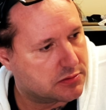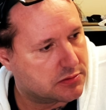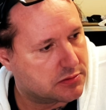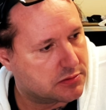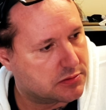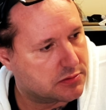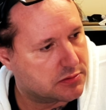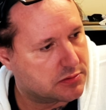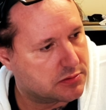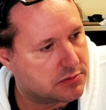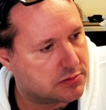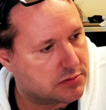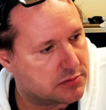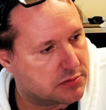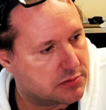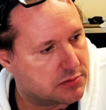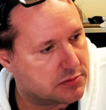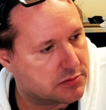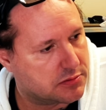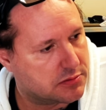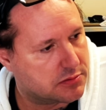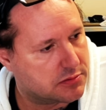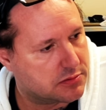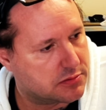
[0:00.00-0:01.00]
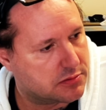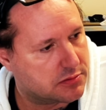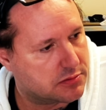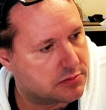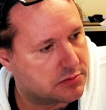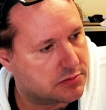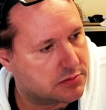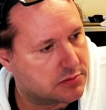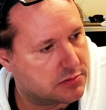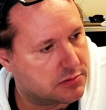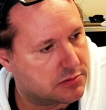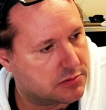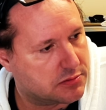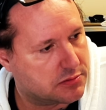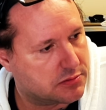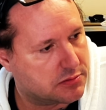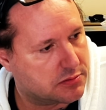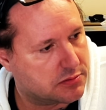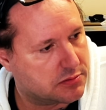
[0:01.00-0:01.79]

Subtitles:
Nothing is said.